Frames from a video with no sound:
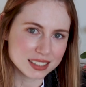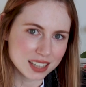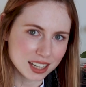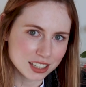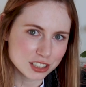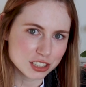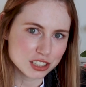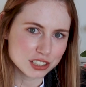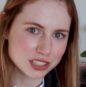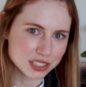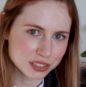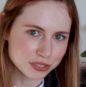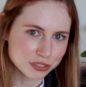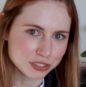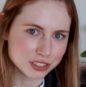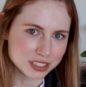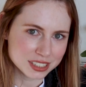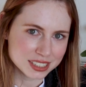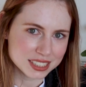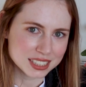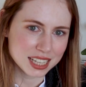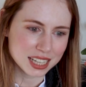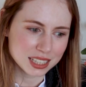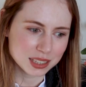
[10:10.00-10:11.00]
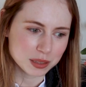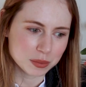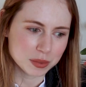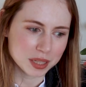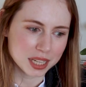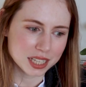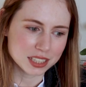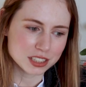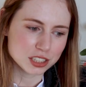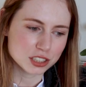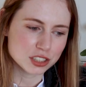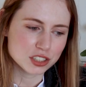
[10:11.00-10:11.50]
such a difference to get them
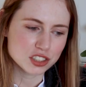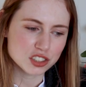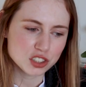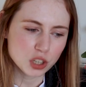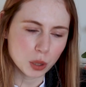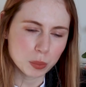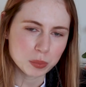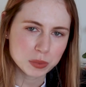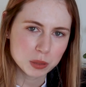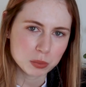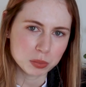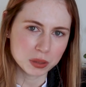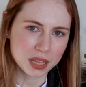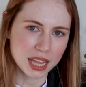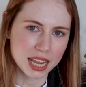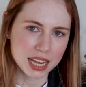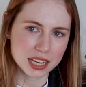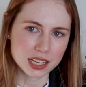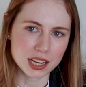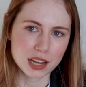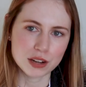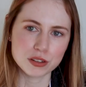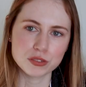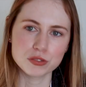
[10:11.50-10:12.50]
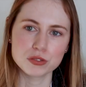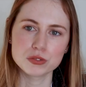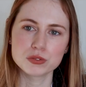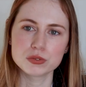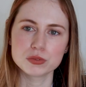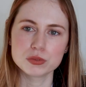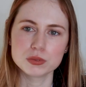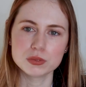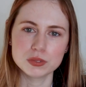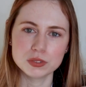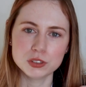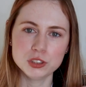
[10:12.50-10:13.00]
there, to stop the plane and
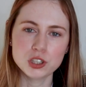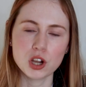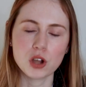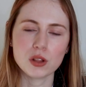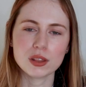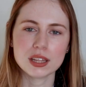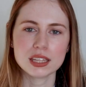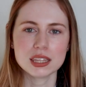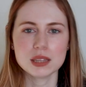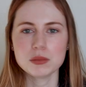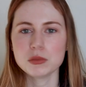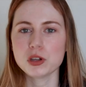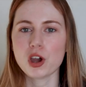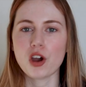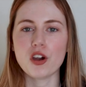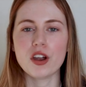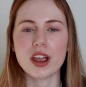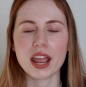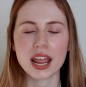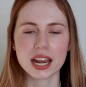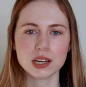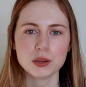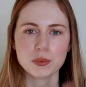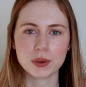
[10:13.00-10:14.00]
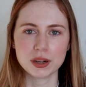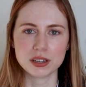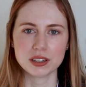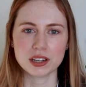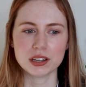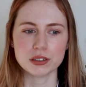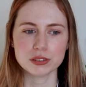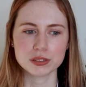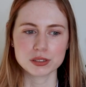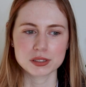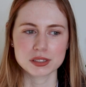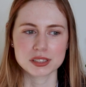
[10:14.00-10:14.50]
not let them go anywhere
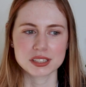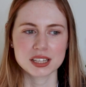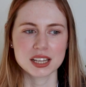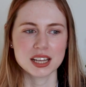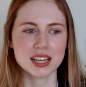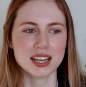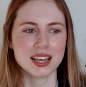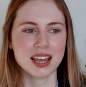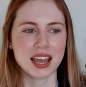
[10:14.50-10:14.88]
else.